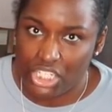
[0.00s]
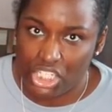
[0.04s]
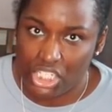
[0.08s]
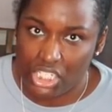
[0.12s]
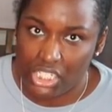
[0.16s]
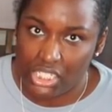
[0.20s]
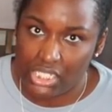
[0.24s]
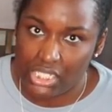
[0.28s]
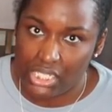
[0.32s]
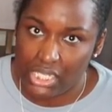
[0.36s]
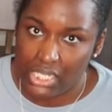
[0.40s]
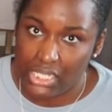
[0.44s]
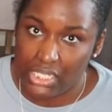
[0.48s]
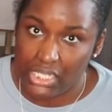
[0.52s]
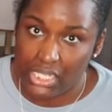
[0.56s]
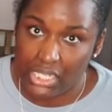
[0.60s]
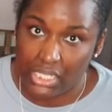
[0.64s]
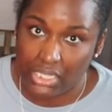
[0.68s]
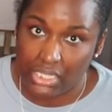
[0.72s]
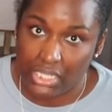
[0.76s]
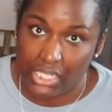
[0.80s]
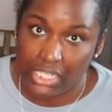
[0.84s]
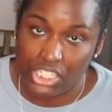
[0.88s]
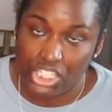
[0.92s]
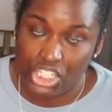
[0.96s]
She's eating
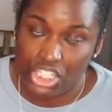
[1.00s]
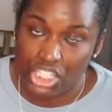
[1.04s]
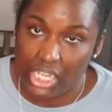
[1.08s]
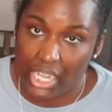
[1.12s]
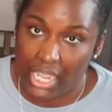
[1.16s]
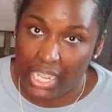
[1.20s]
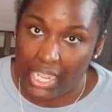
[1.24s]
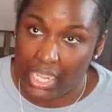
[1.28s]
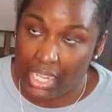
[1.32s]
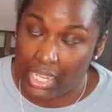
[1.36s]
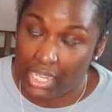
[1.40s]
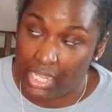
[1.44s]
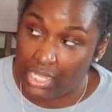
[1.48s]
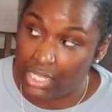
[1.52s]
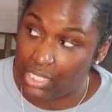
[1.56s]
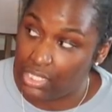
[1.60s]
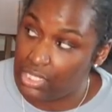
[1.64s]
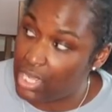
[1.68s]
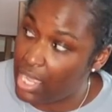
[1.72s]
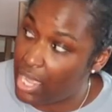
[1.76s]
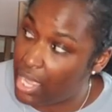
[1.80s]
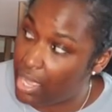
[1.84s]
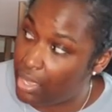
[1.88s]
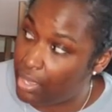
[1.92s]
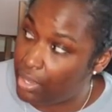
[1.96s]
lunch
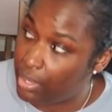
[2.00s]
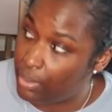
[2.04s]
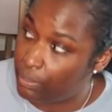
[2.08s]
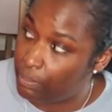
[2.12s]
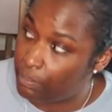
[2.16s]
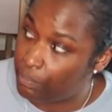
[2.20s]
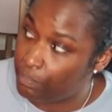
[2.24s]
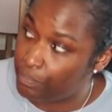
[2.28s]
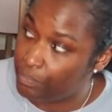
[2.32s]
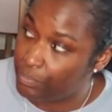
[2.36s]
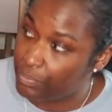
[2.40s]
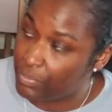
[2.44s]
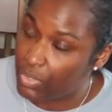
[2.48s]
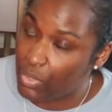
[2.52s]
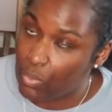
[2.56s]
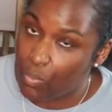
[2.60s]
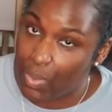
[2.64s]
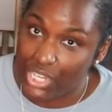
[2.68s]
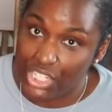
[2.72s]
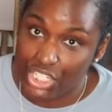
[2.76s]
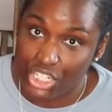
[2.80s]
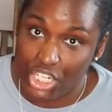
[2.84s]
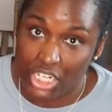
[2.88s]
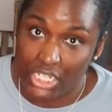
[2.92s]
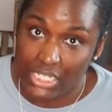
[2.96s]
and
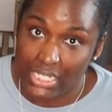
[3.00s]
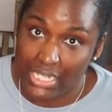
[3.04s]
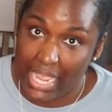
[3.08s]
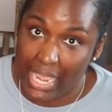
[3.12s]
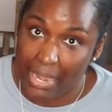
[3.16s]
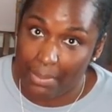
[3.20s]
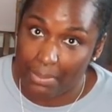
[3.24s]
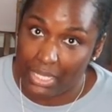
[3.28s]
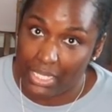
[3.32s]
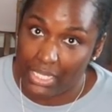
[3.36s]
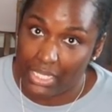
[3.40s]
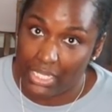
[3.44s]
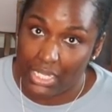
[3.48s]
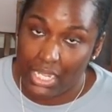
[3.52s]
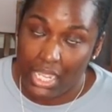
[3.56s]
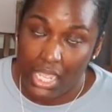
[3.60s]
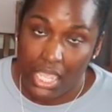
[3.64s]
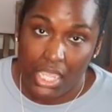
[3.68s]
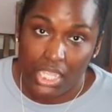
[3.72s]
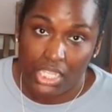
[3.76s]
watching her tablet.